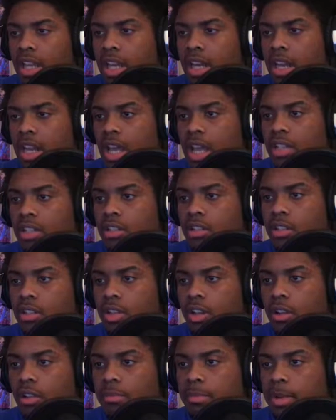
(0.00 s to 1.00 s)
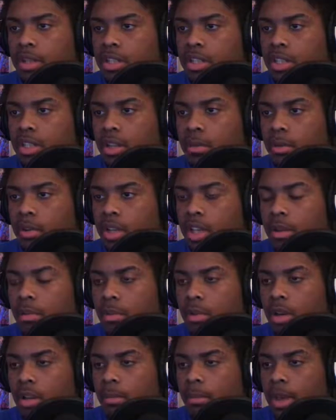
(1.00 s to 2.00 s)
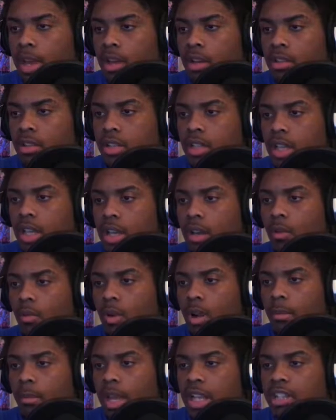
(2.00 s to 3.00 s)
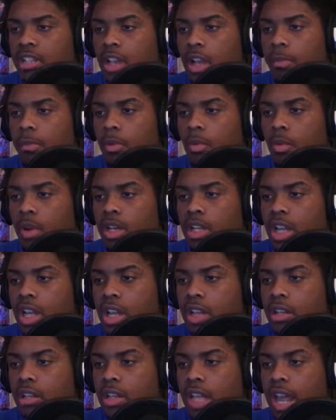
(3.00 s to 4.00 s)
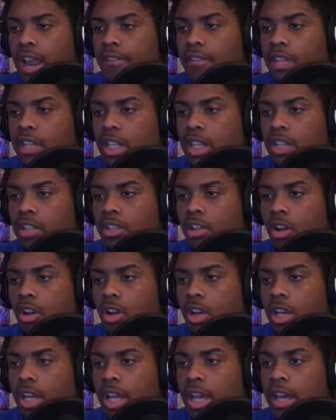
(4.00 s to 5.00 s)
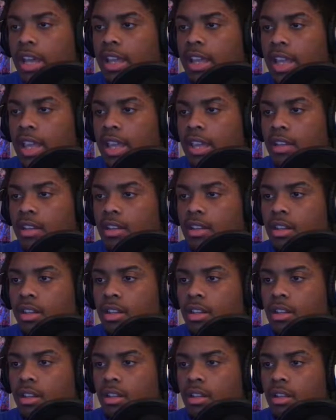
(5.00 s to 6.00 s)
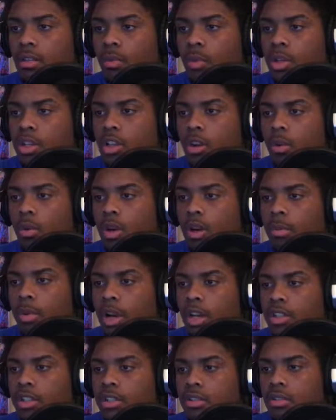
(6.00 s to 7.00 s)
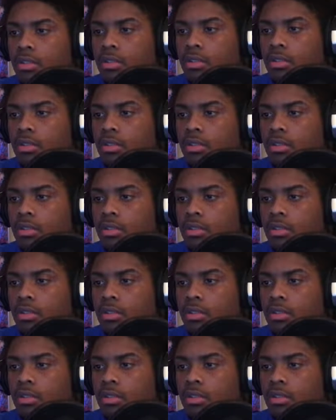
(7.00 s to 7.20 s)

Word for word: nice and slow, especially since I'm on keyboard and mouse. One mess up and we're done. Everything is gone again. We don't want a part two.